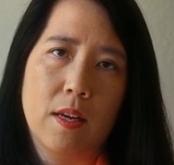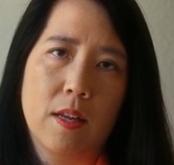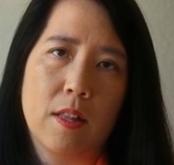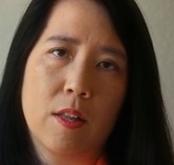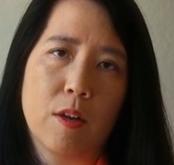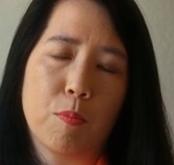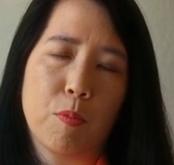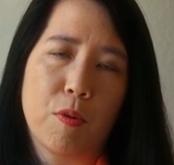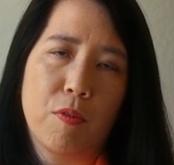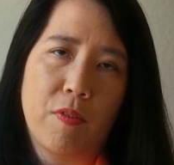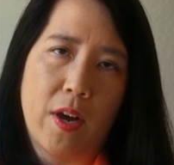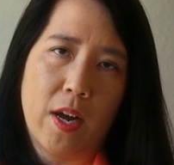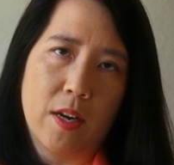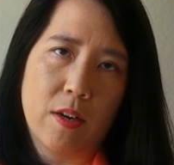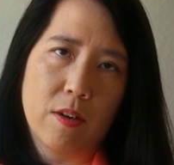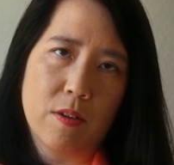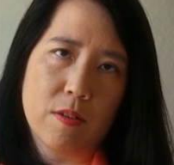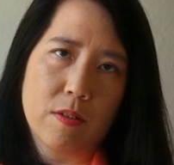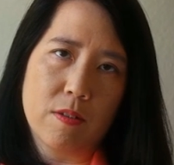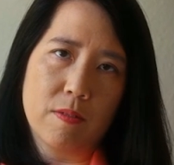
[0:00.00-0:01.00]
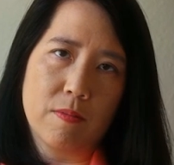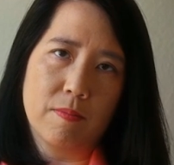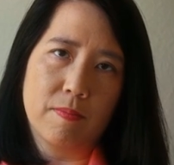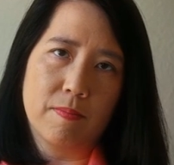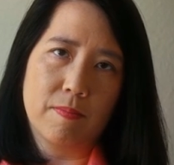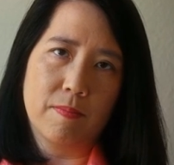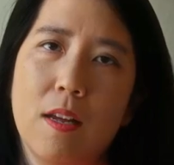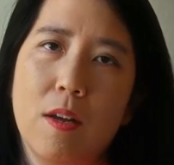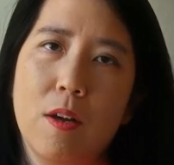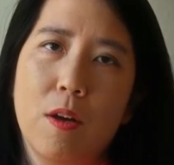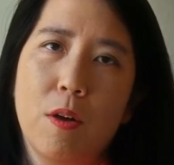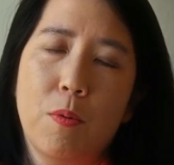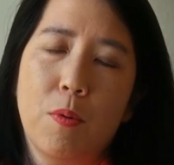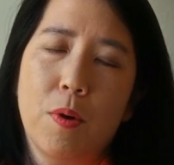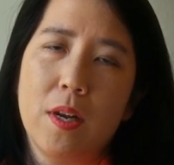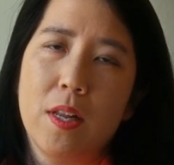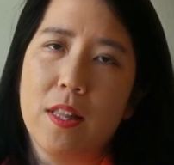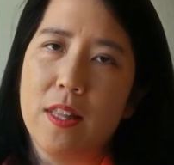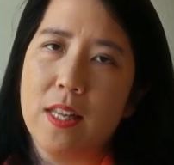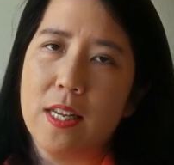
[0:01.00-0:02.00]
their providers.
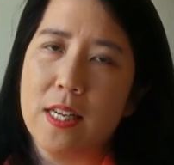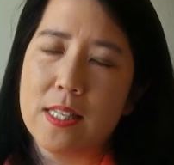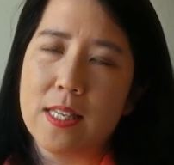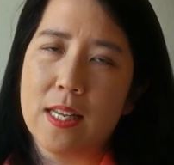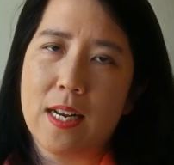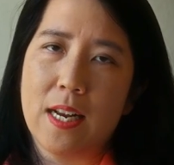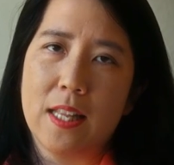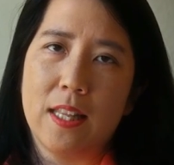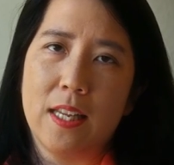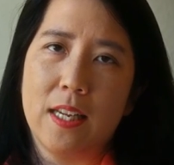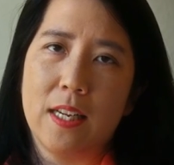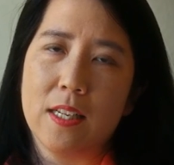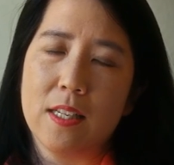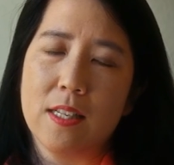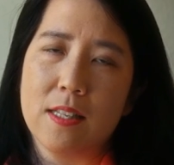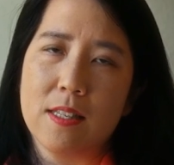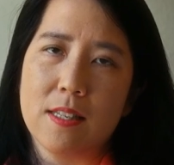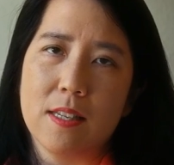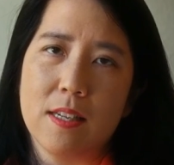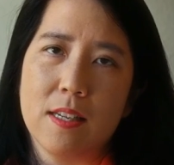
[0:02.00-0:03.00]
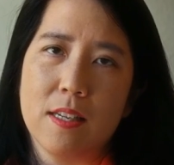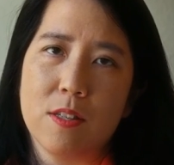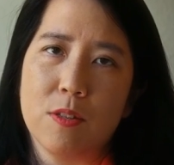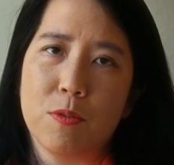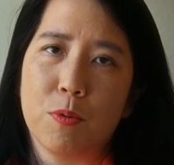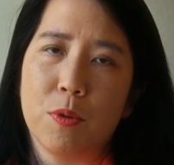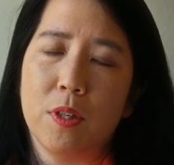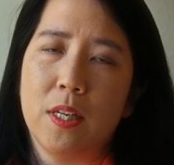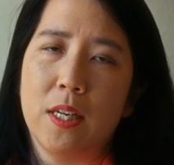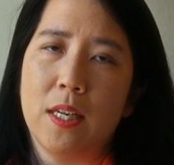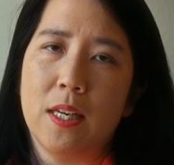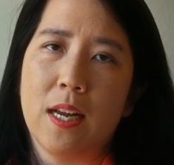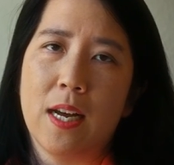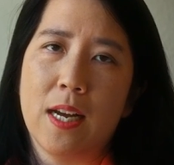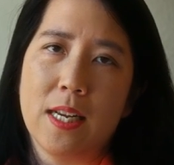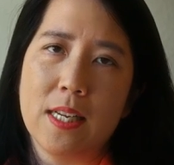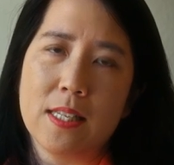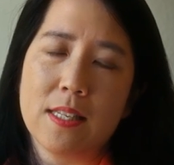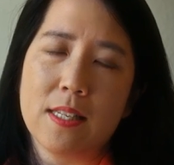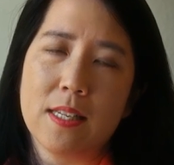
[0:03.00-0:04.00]
One of the things that I think is really
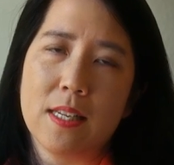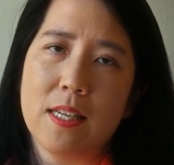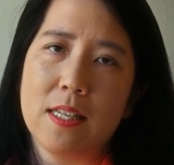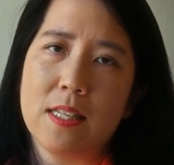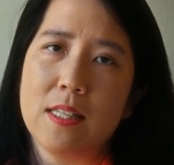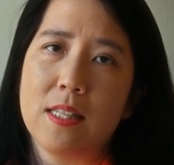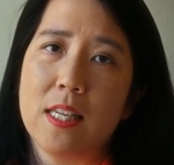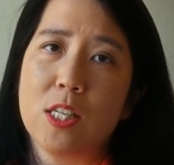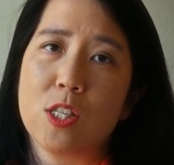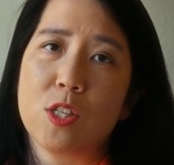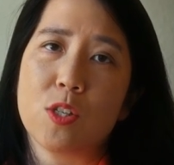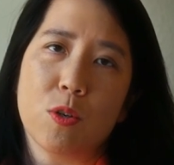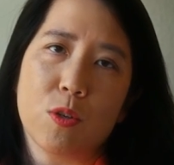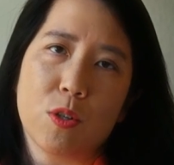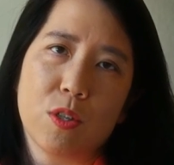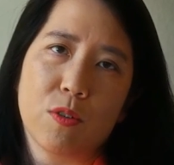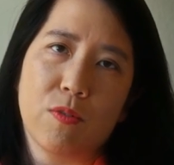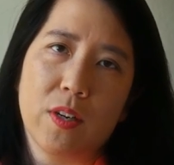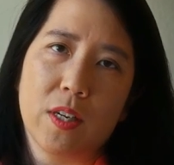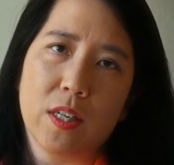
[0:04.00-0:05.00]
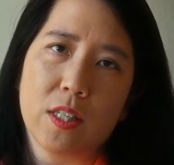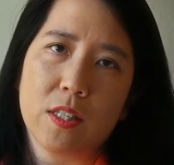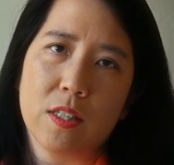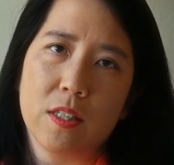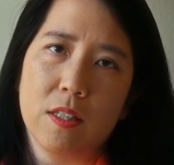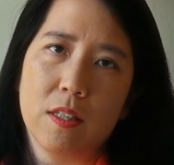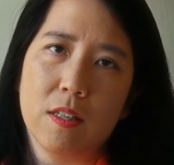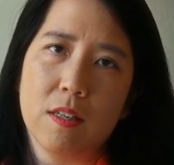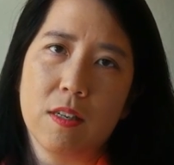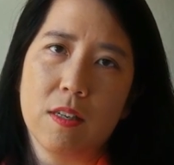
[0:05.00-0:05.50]
nice is the search function.